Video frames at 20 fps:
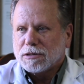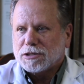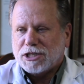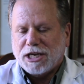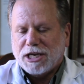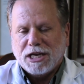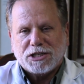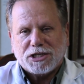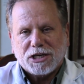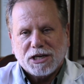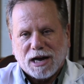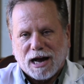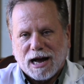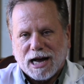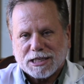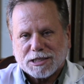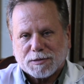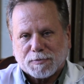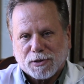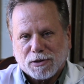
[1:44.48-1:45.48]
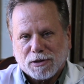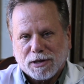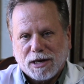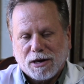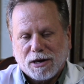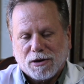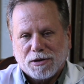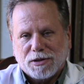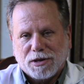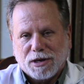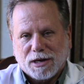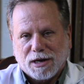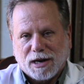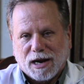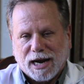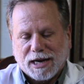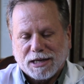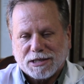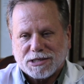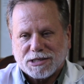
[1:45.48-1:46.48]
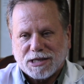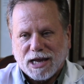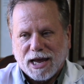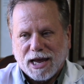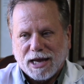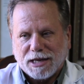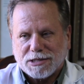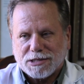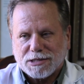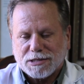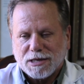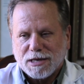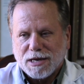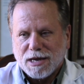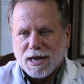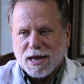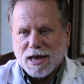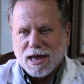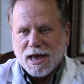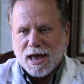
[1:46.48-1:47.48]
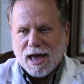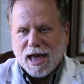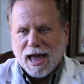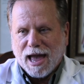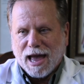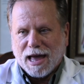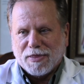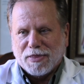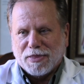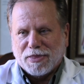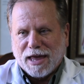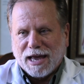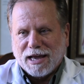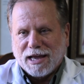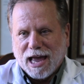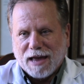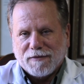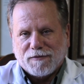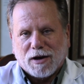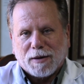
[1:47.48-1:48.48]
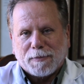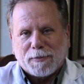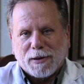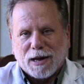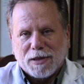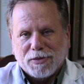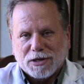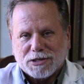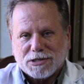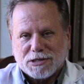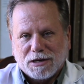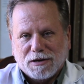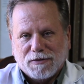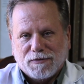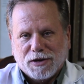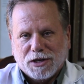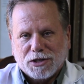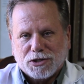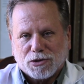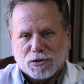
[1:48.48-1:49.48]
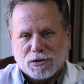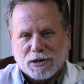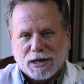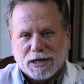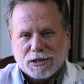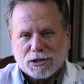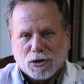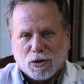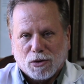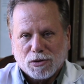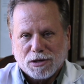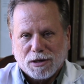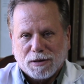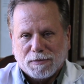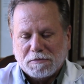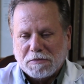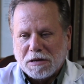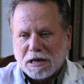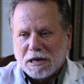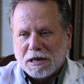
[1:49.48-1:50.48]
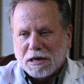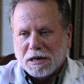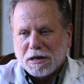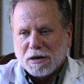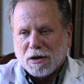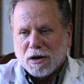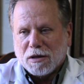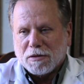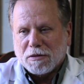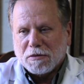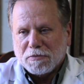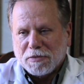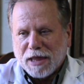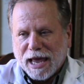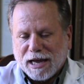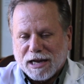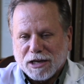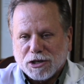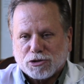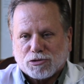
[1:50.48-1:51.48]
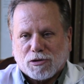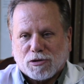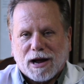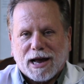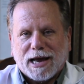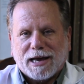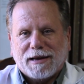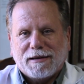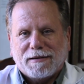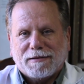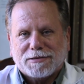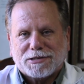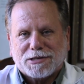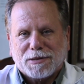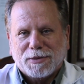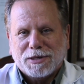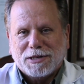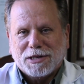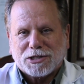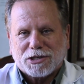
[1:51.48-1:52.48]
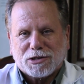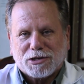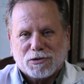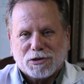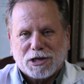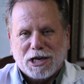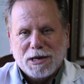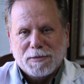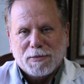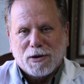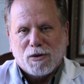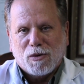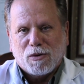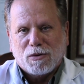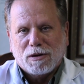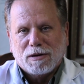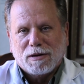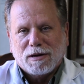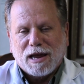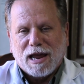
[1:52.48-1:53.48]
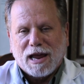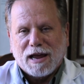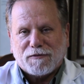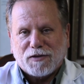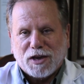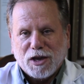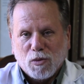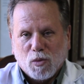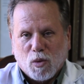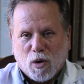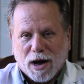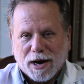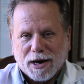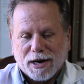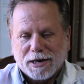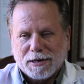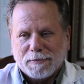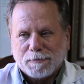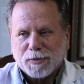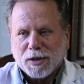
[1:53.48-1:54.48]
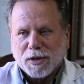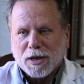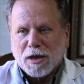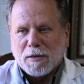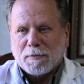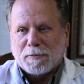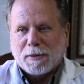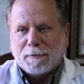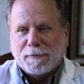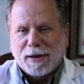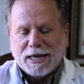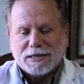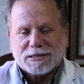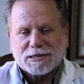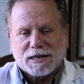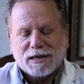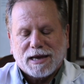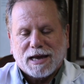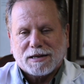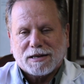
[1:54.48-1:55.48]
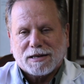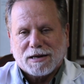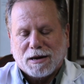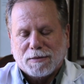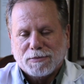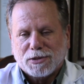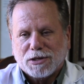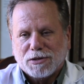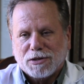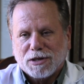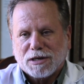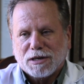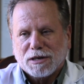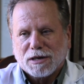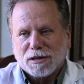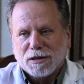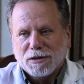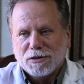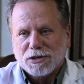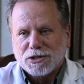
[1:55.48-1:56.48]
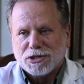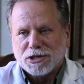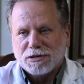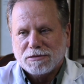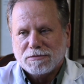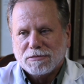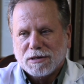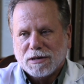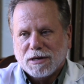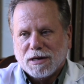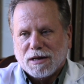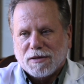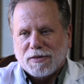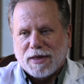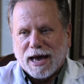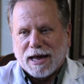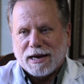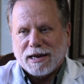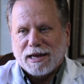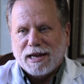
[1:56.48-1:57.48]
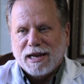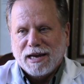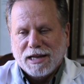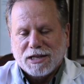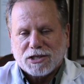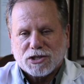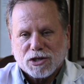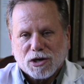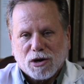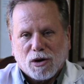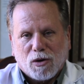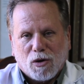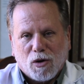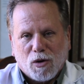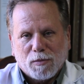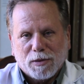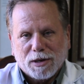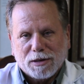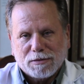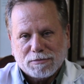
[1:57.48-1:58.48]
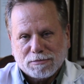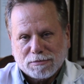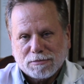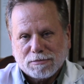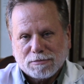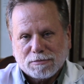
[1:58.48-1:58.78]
teaching hospital here in the United States, and they gave up on this individual and told him they can try some additional chemo if he wanted, but basically had come to the conclusion that he needs to go home and